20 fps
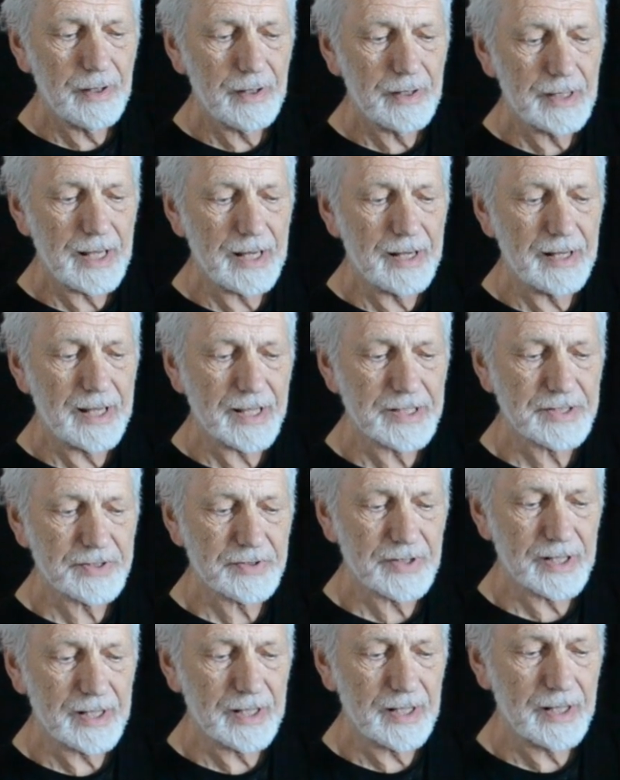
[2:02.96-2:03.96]
the index
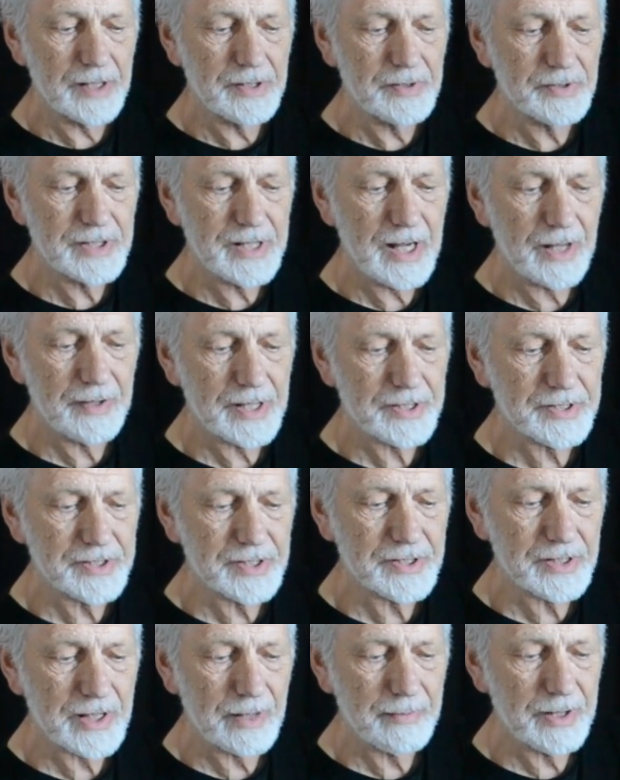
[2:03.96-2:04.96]
string. Can you see how that's
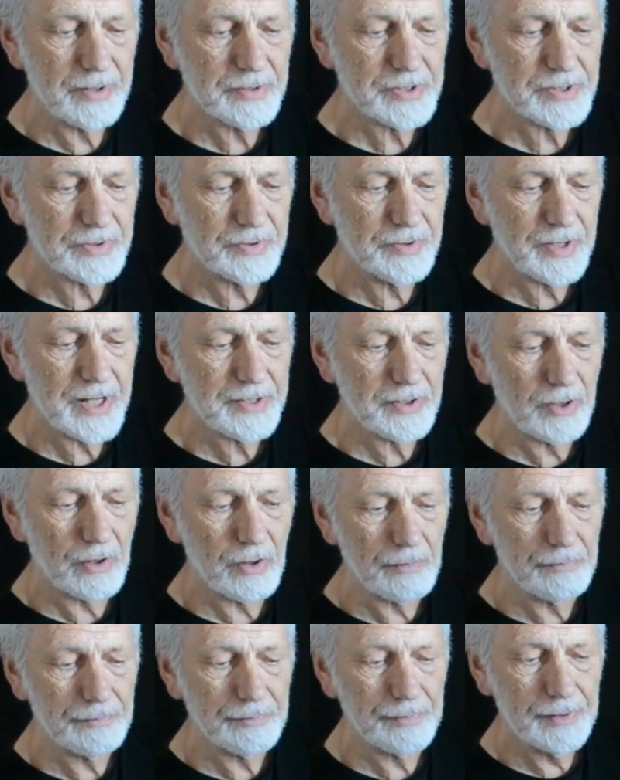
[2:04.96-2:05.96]
just coming straight
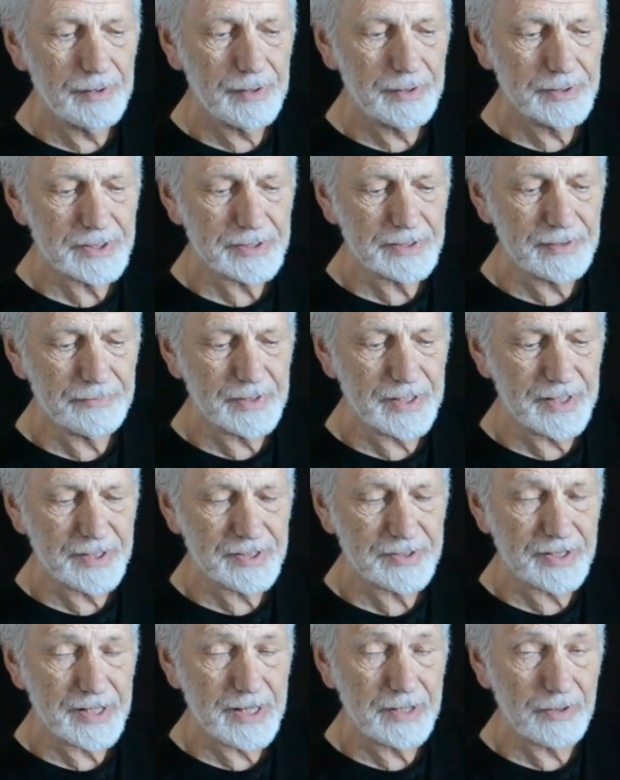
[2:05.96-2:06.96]
off? Just lifted it
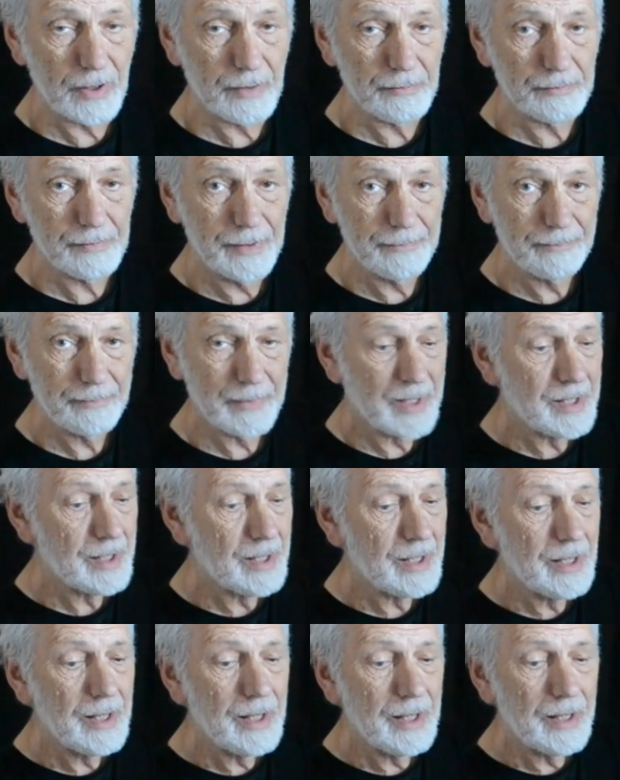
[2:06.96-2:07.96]
straight off.
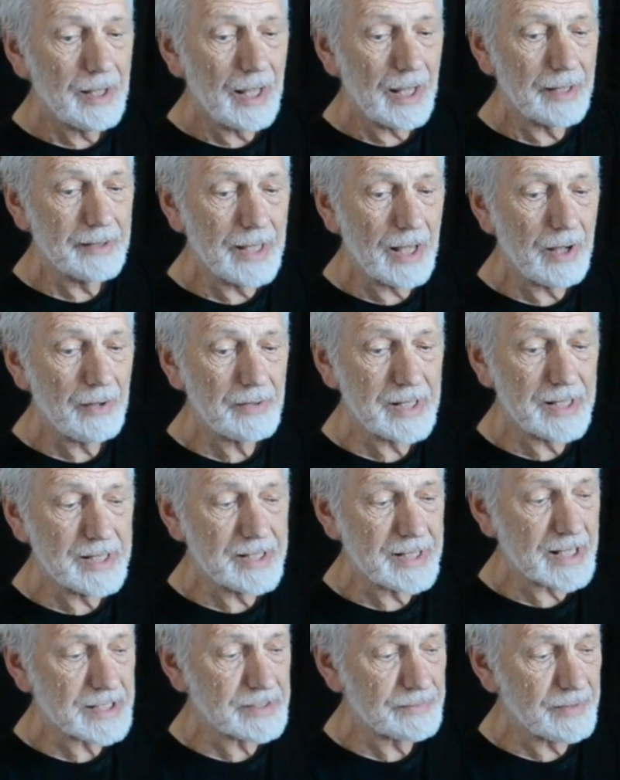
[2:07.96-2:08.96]
And now the
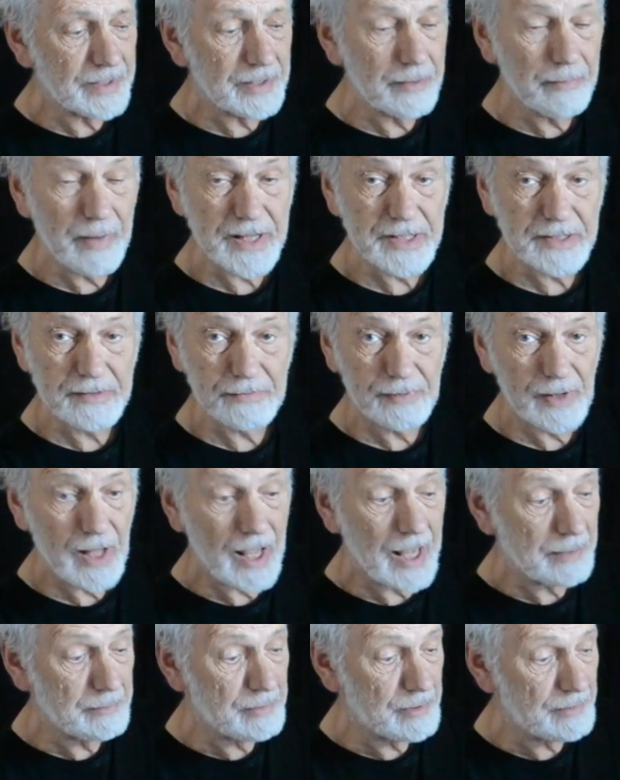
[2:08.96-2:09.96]
index finger makes the
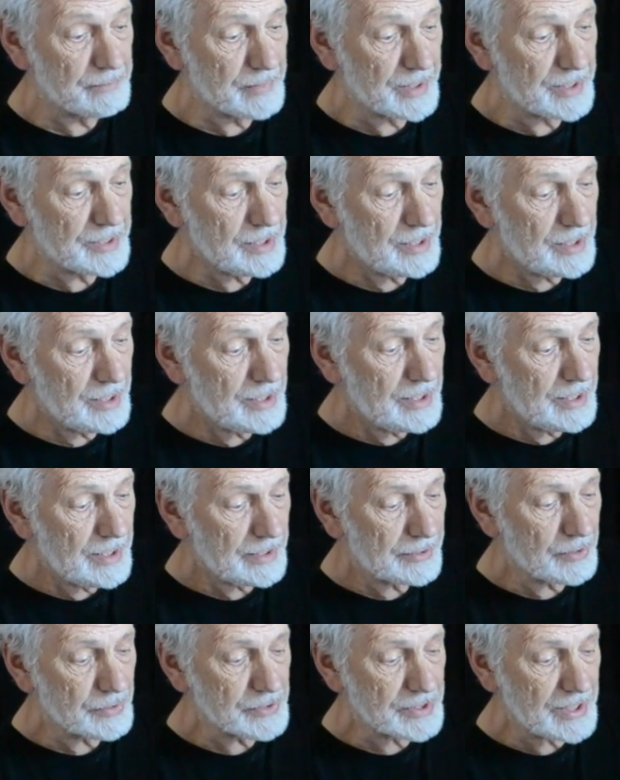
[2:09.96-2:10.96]
flying movement.
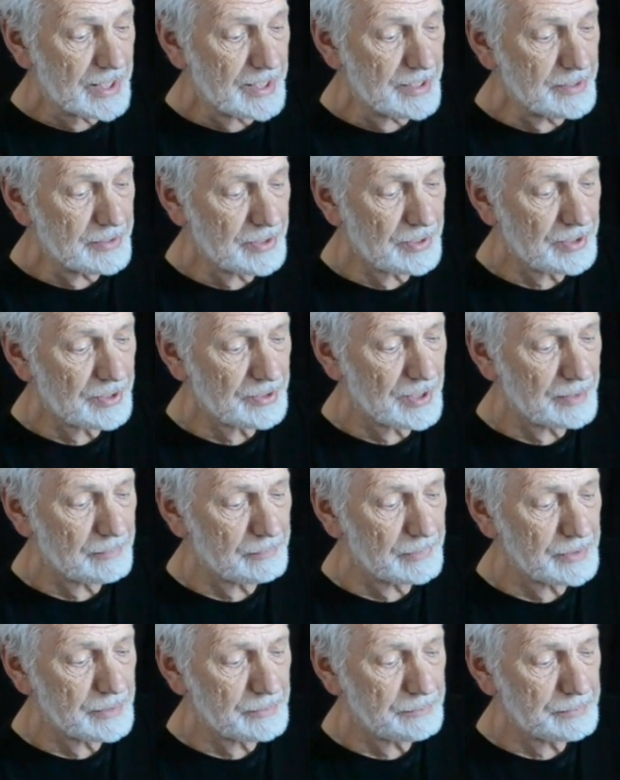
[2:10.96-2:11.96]
It goes into the thumb
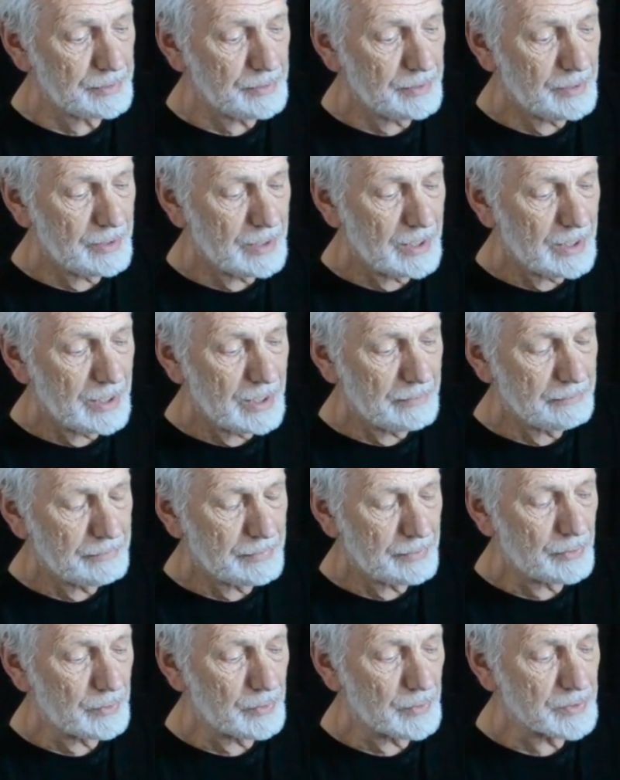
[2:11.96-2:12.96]
loop,
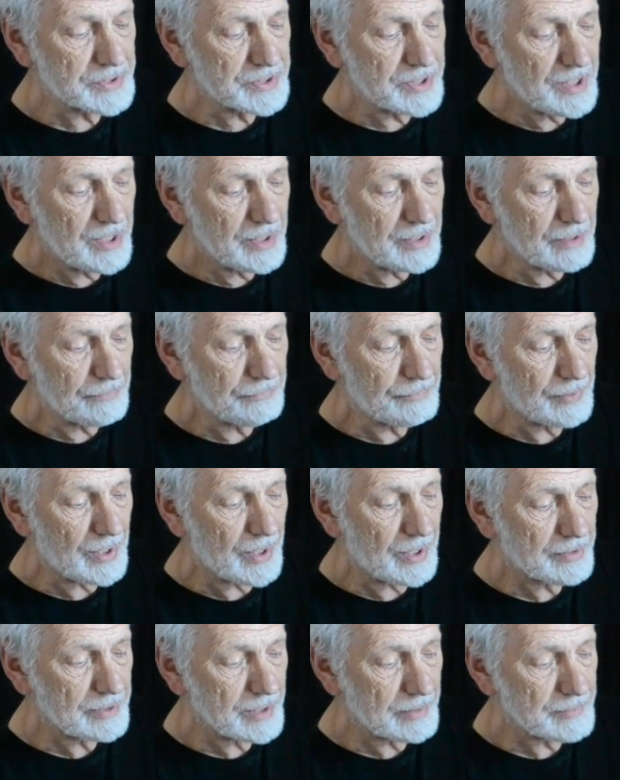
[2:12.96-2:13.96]
pulls the
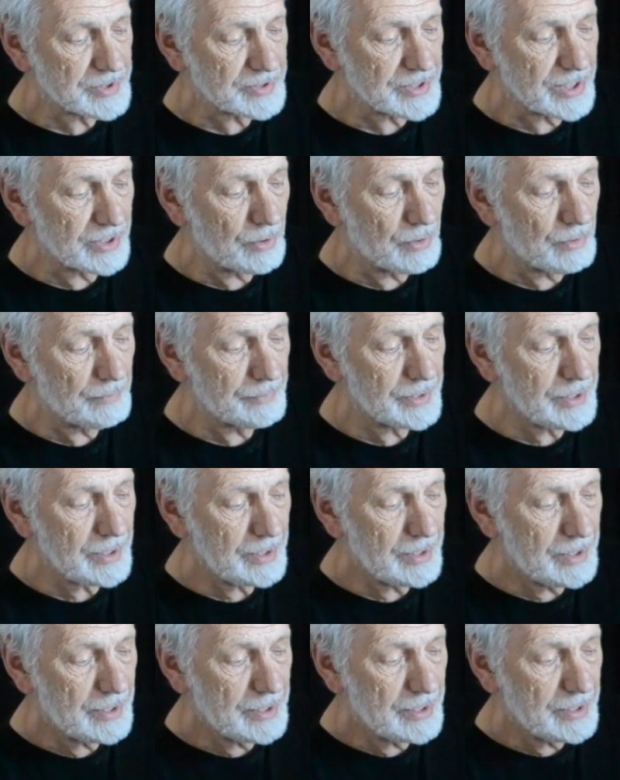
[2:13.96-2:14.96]
far thumb string over
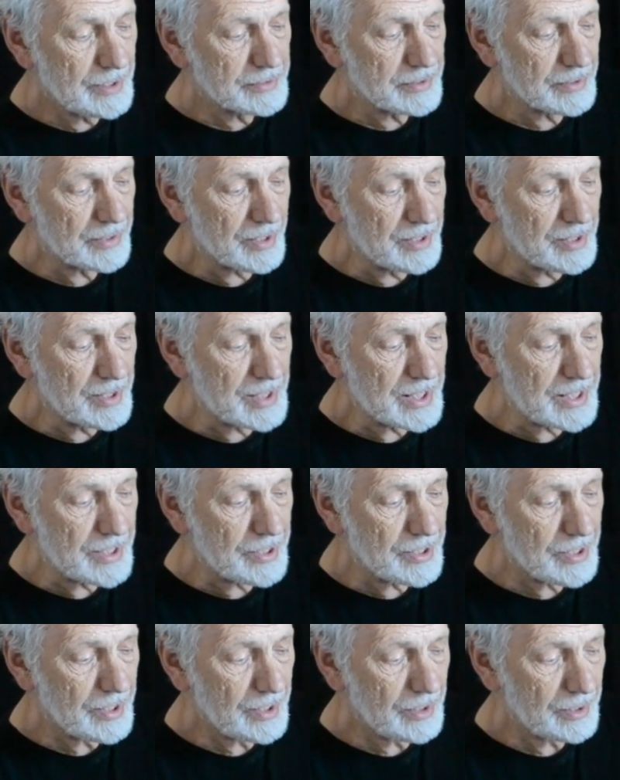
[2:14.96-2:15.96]
to the
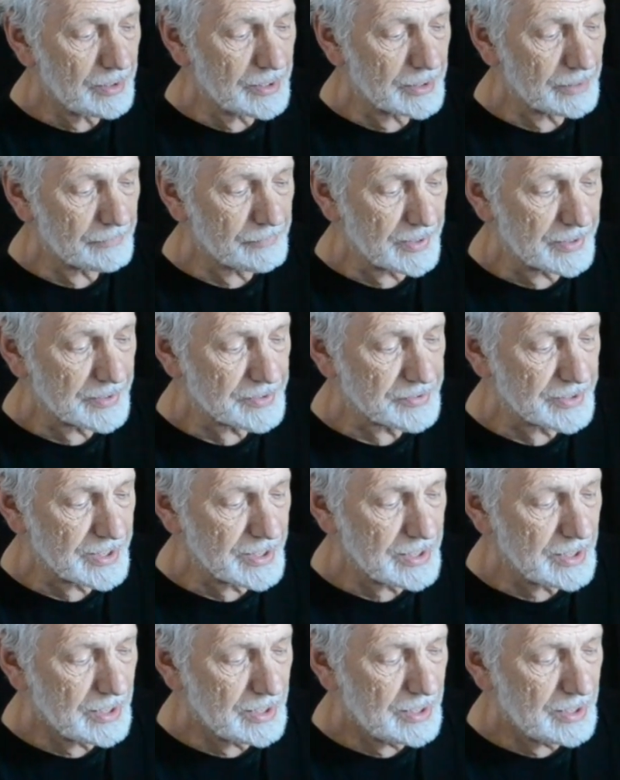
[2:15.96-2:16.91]
near little finger string,